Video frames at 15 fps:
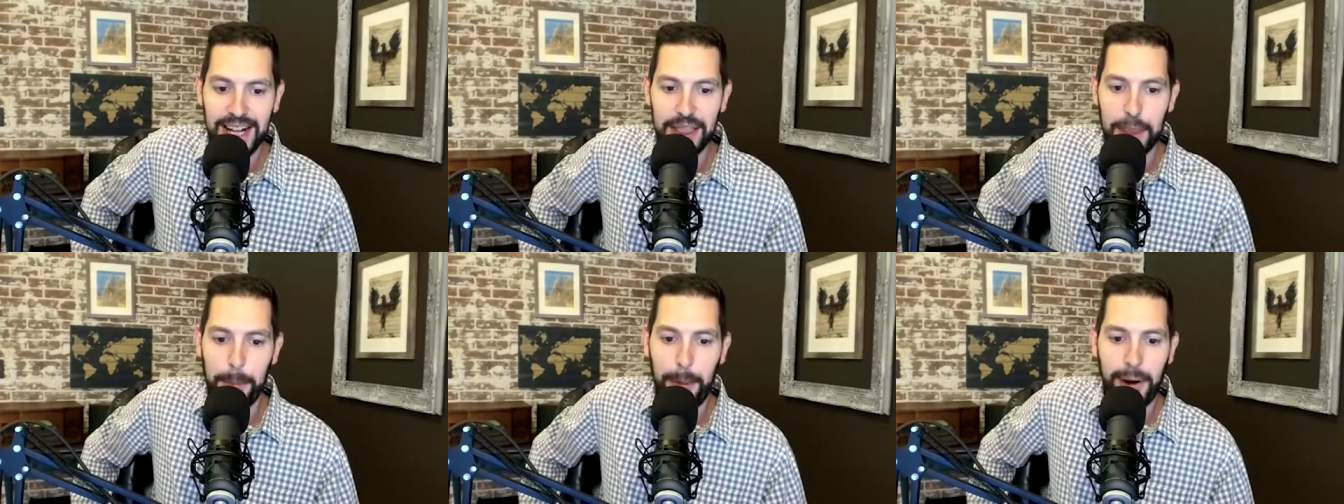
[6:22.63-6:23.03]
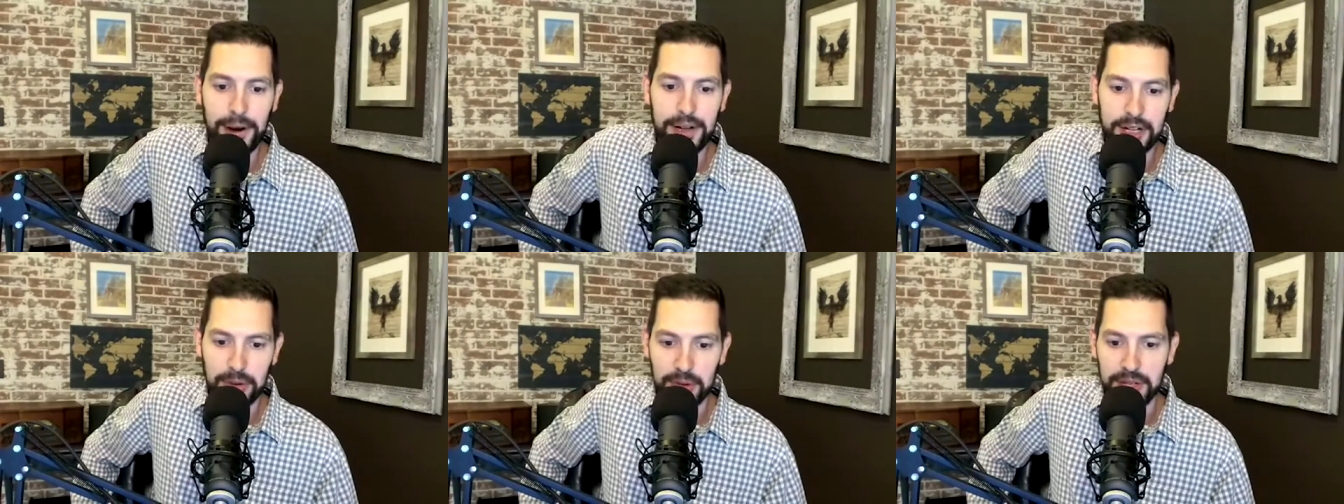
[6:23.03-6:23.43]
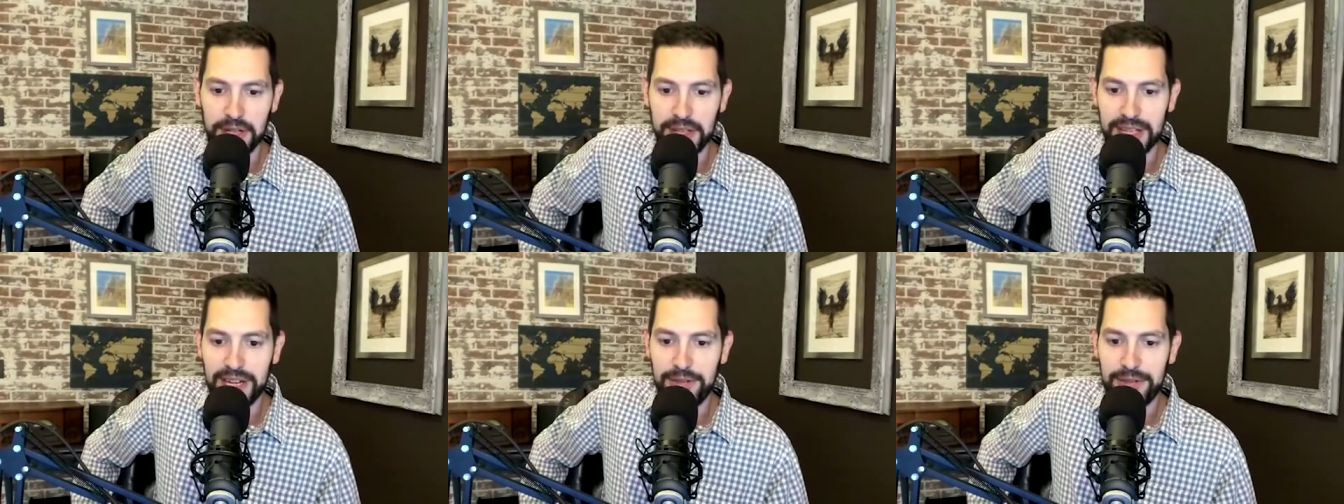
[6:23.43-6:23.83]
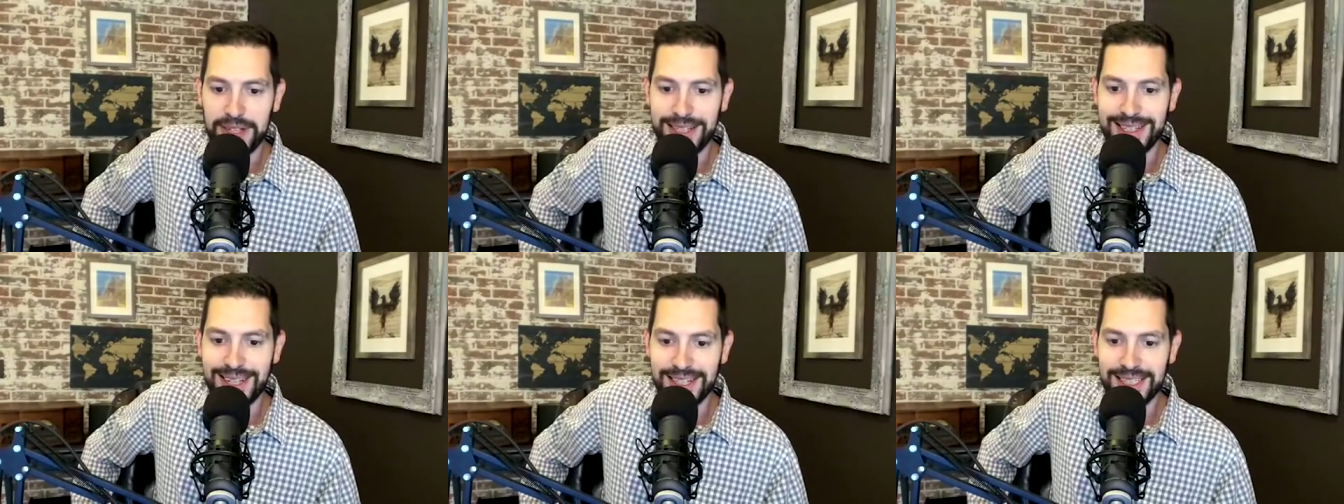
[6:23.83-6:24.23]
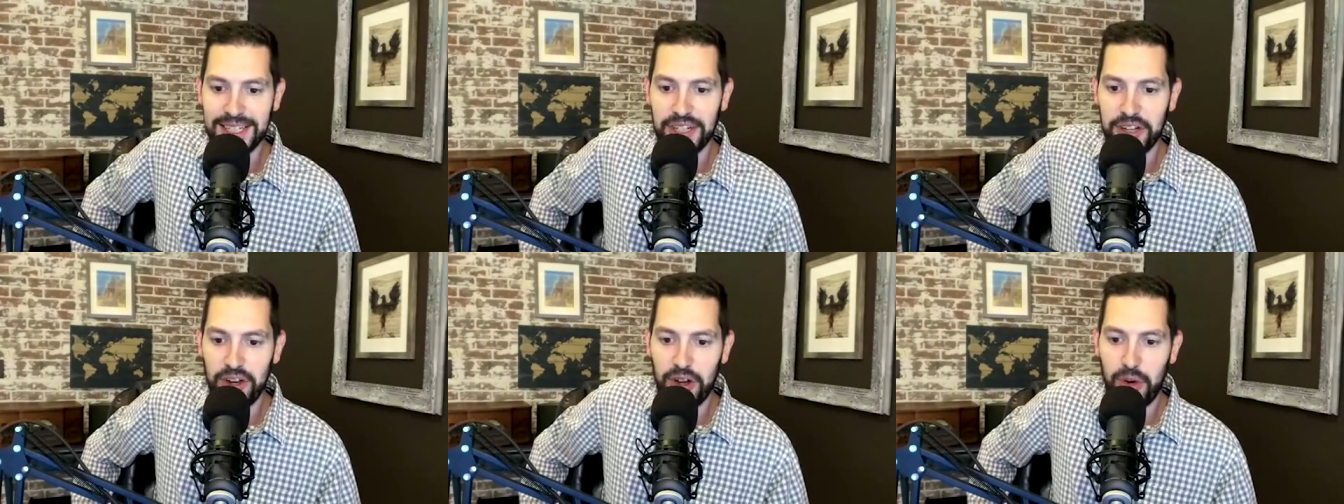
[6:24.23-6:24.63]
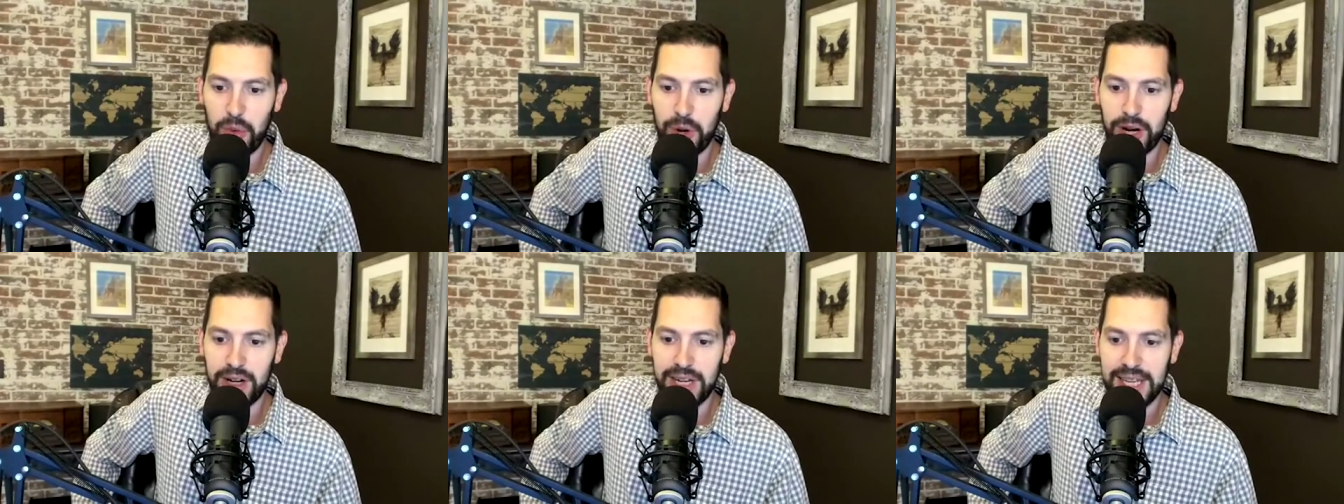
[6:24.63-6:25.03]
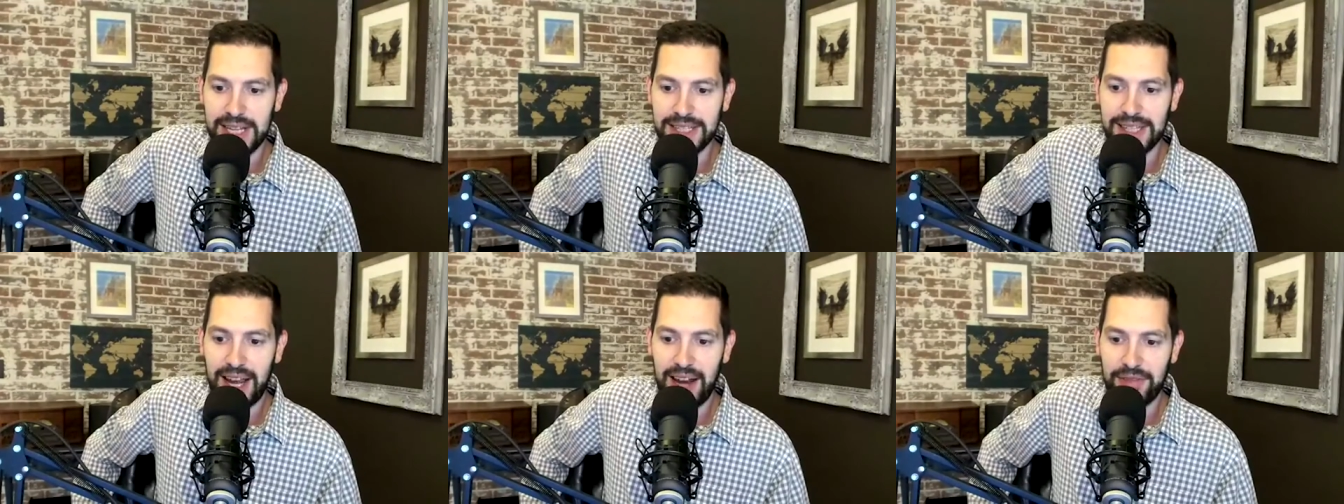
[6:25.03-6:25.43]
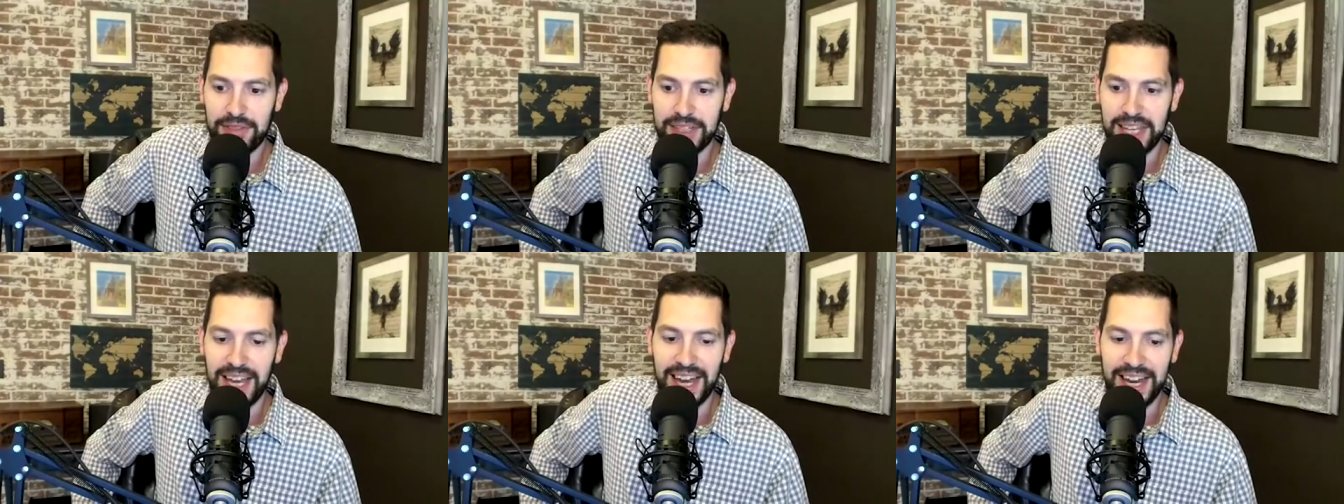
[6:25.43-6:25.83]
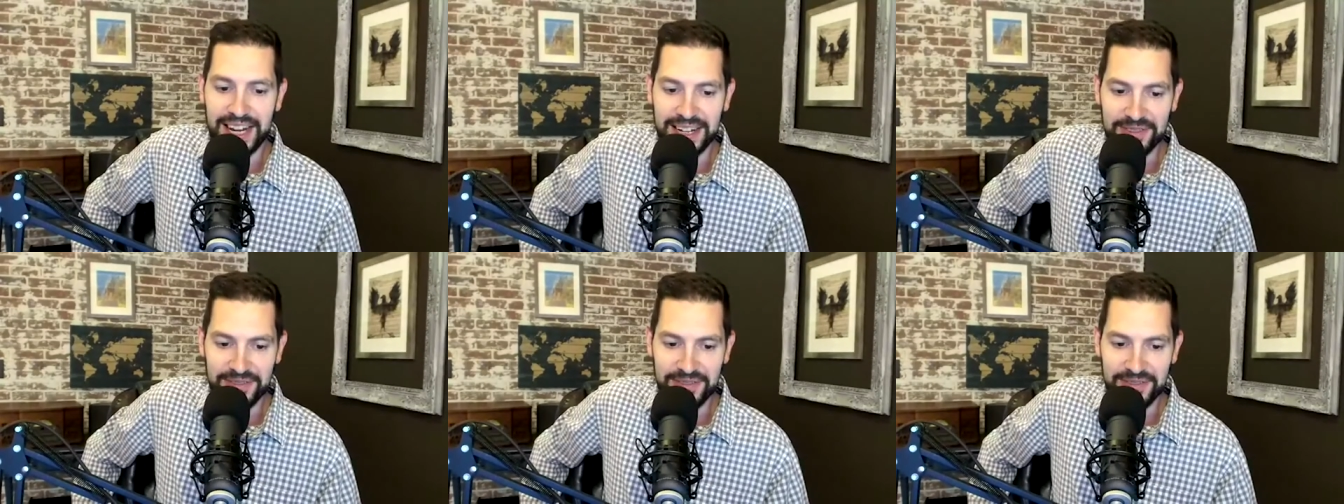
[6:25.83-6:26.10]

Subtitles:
The party will, and if he doesn't know where he is half the time